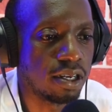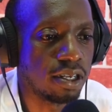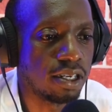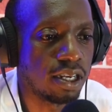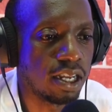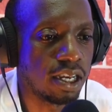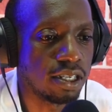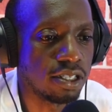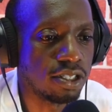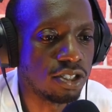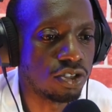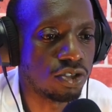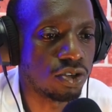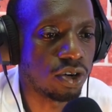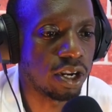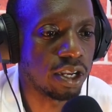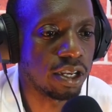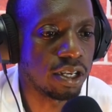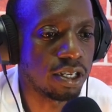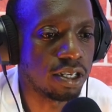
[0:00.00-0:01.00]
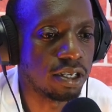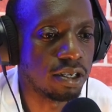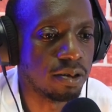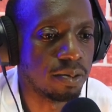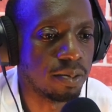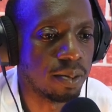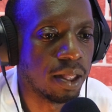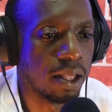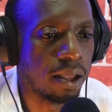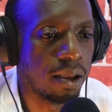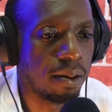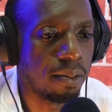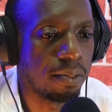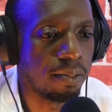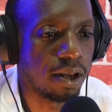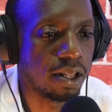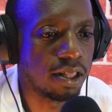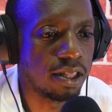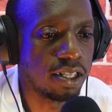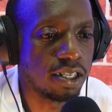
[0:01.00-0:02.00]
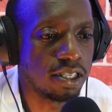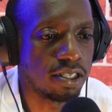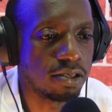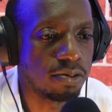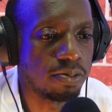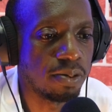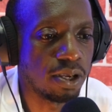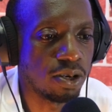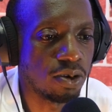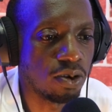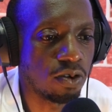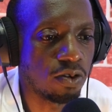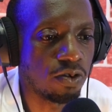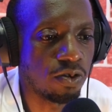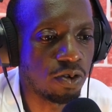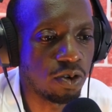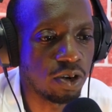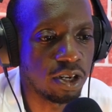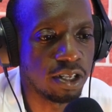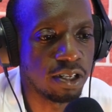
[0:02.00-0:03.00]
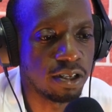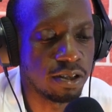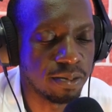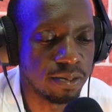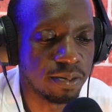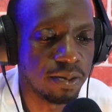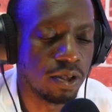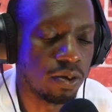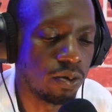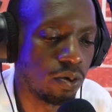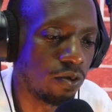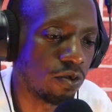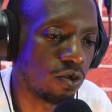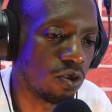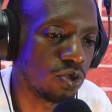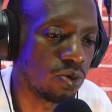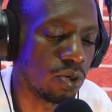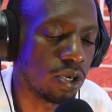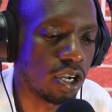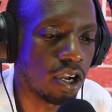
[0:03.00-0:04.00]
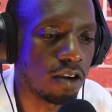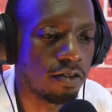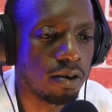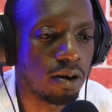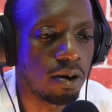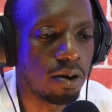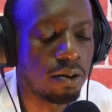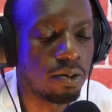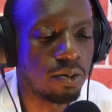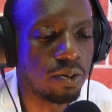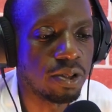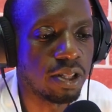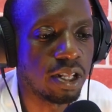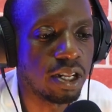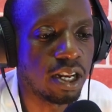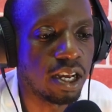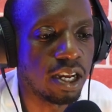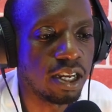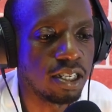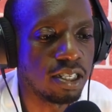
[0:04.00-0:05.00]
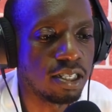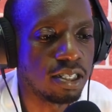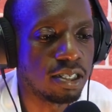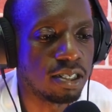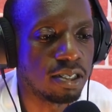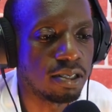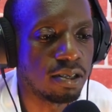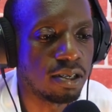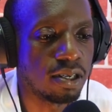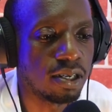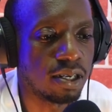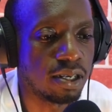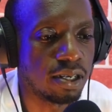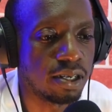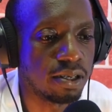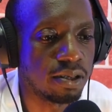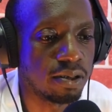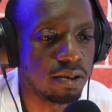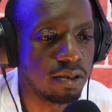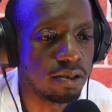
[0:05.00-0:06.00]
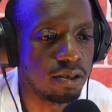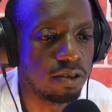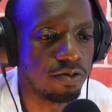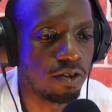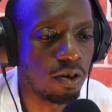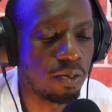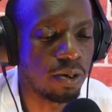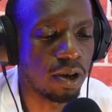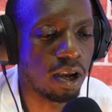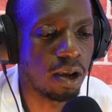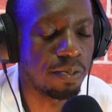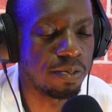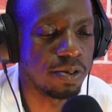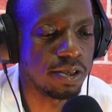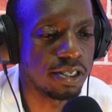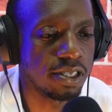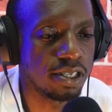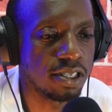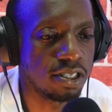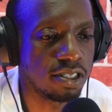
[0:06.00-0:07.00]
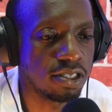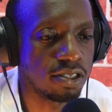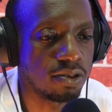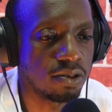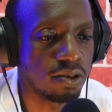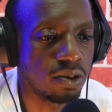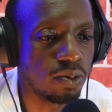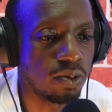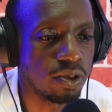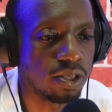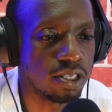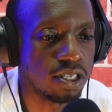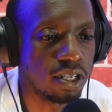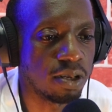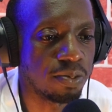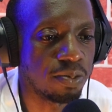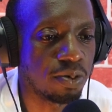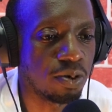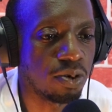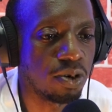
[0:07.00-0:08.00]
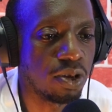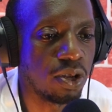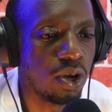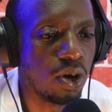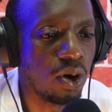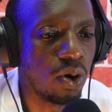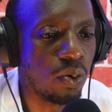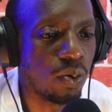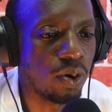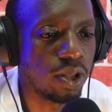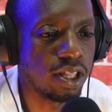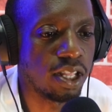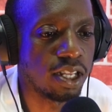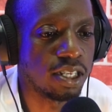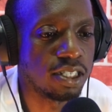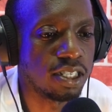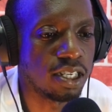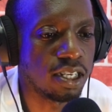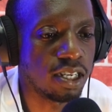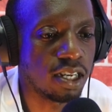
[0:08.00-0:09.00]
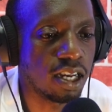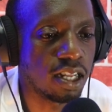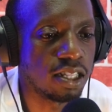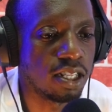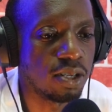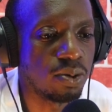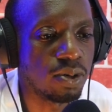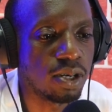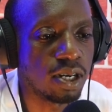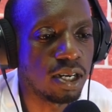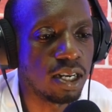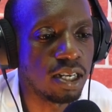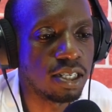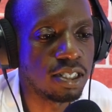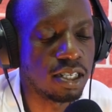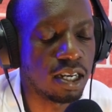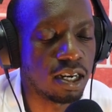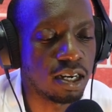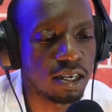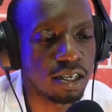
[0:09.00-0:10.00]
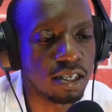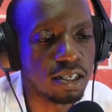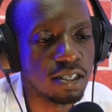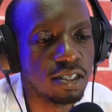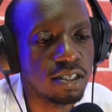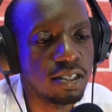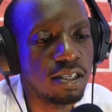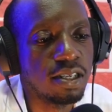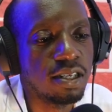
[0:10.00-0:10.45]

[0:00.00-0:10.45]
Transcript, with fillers: uh, nice strike. But this may not fully. Of course, we cover up with the knight, uh, developing our pieces with tempo. When they take, and then we can attack